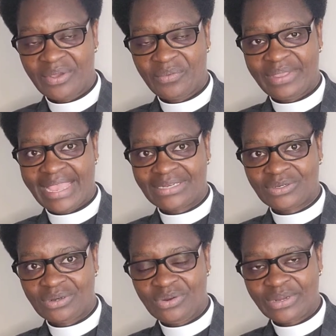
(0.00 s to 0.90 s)
We are
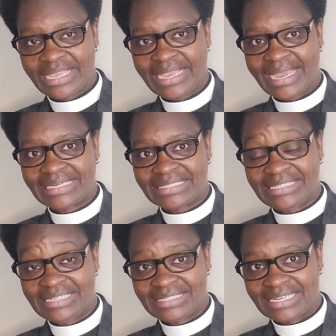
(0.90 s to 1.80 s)
looking at
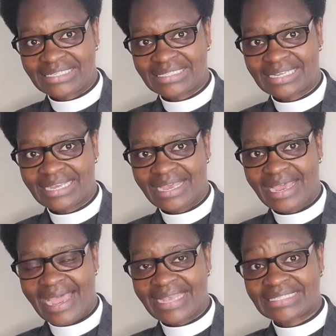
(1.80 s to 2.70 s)
Jesus
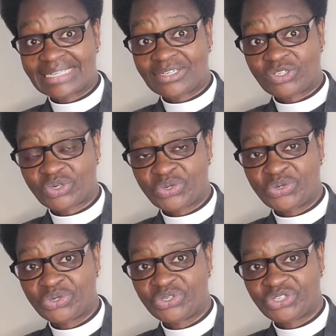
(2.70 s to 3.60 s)
as the
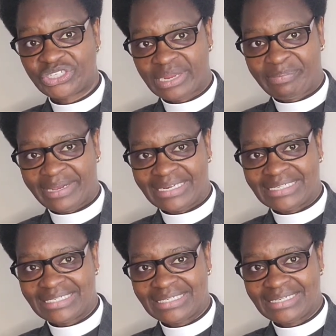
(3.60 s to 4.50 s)
true
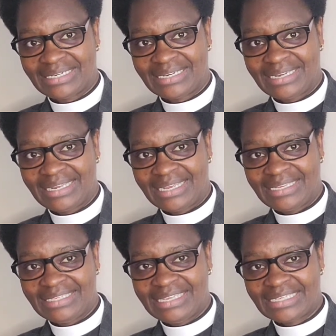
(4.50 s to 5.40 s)
shepherd.
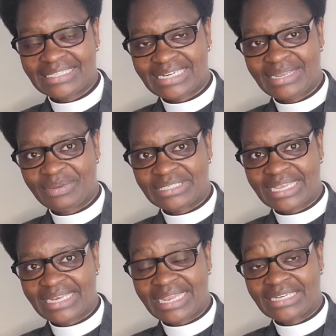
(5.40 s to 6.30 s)
Yesterday we
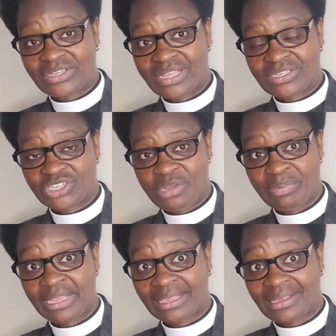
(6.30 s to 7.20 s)
said that the sheep
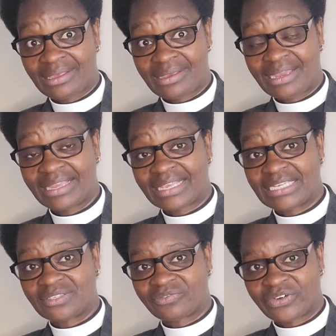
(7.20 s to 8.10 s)
hear
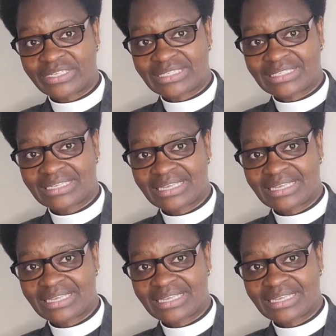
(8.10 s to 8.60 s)
his voice,